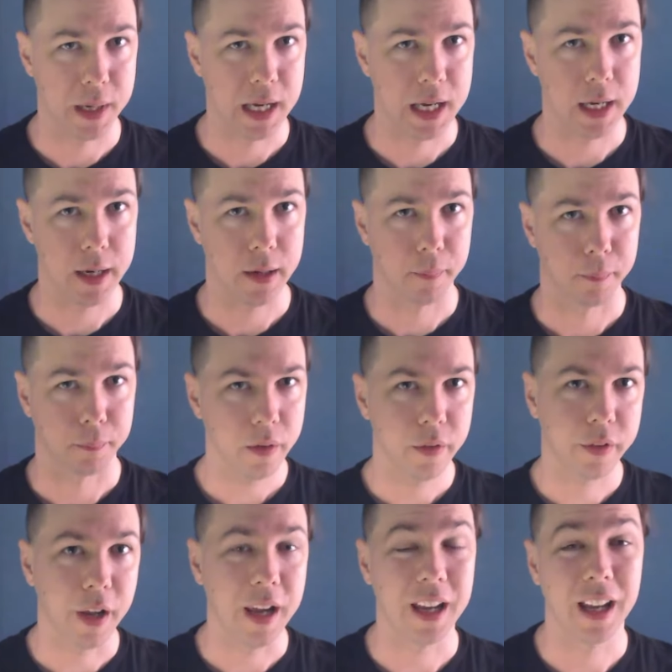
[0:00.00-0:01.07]
be
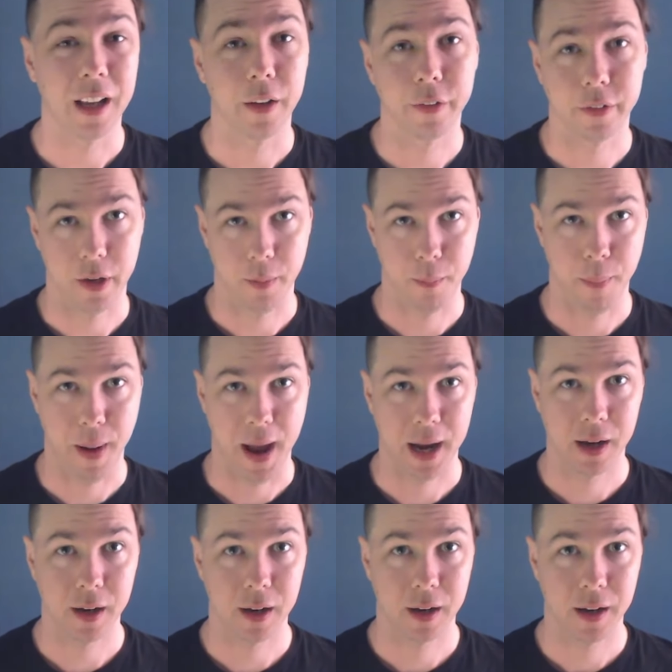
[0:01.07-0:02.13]
taking a step
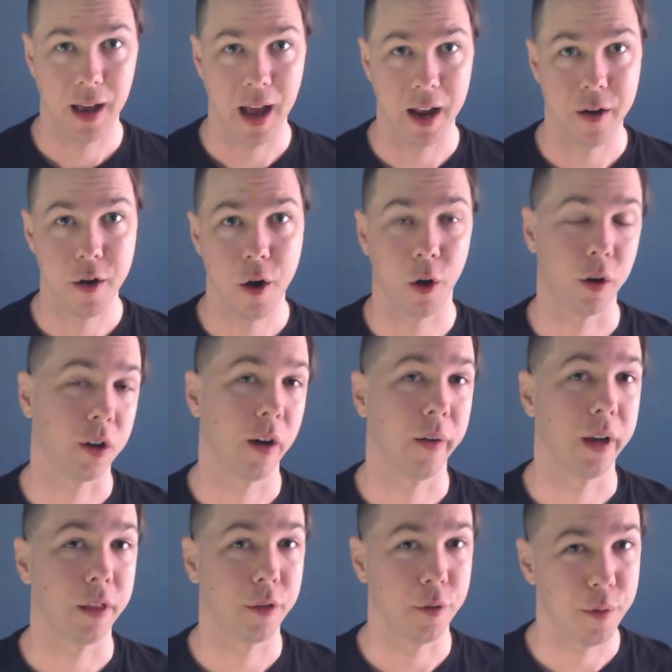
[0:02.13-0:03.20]
back and not
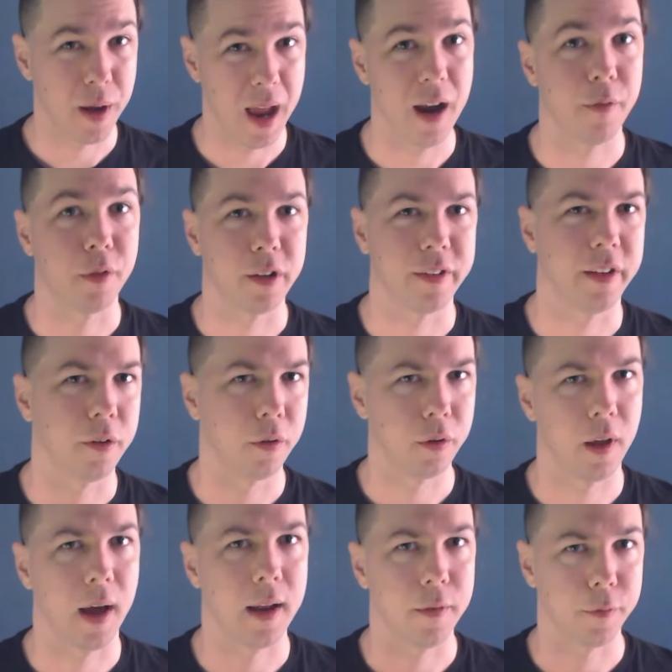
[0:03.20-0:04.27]
going through every single
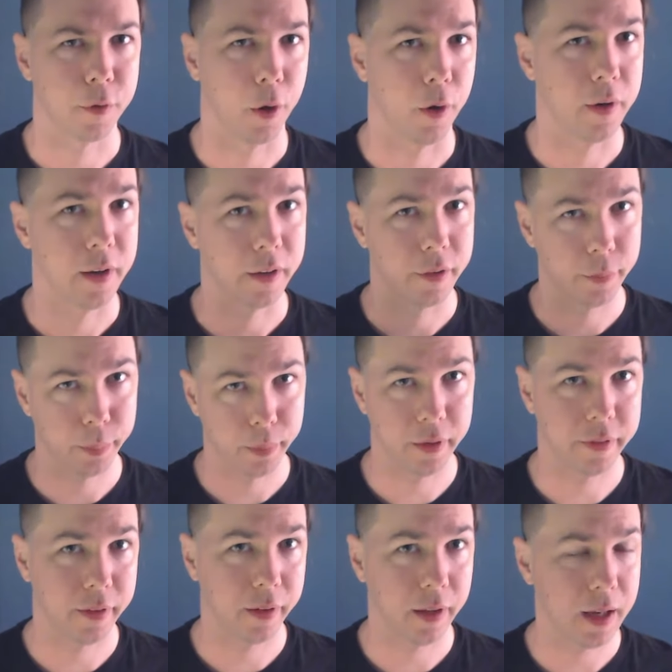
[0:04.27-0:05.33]
line of code
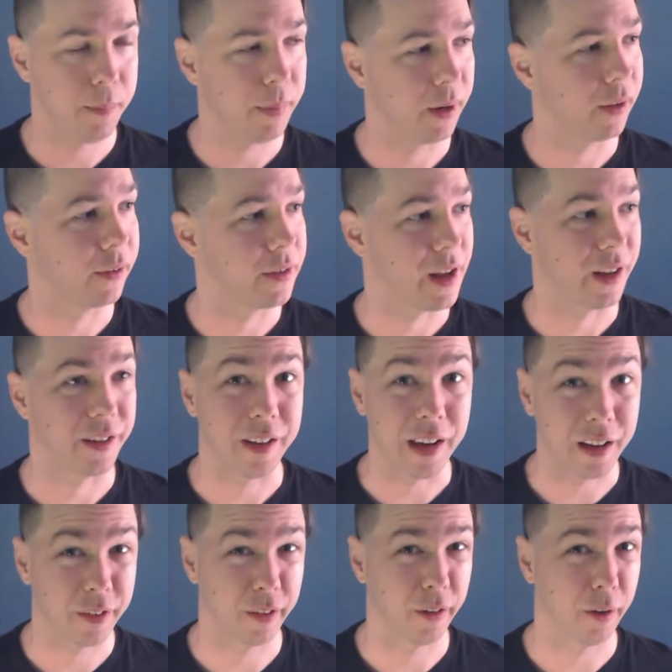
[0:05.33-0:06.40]
explicitly, because that
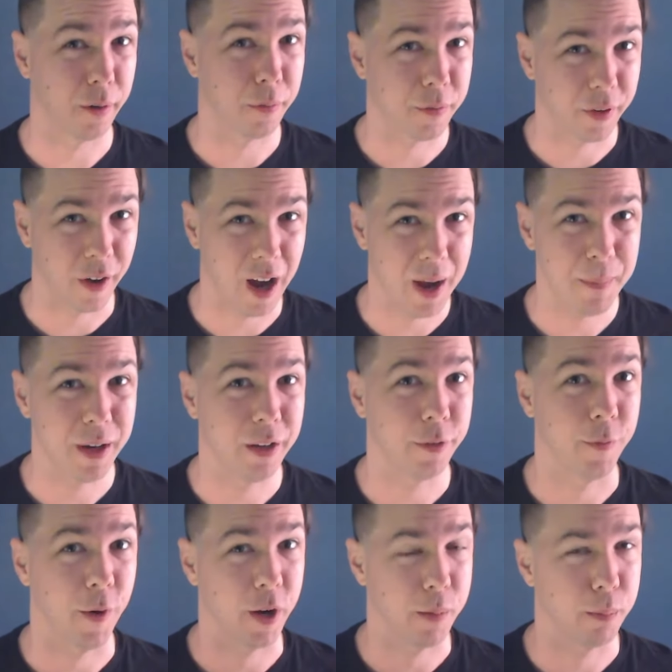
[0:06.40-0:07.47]
takes a lot of time and
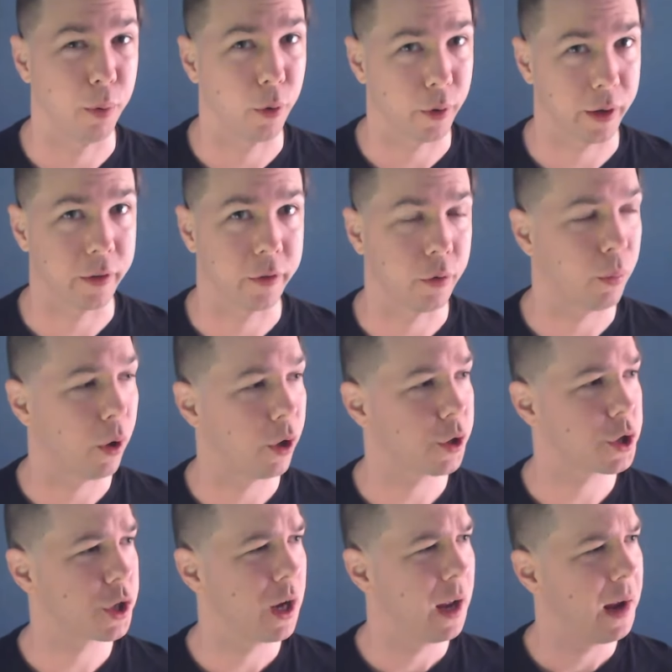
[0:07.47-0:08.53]
is very boring to
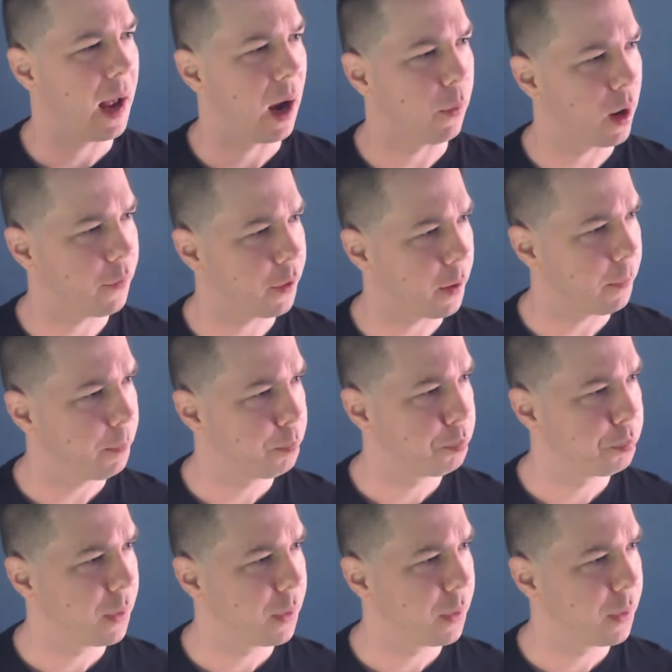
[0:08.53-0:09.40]
watch. However,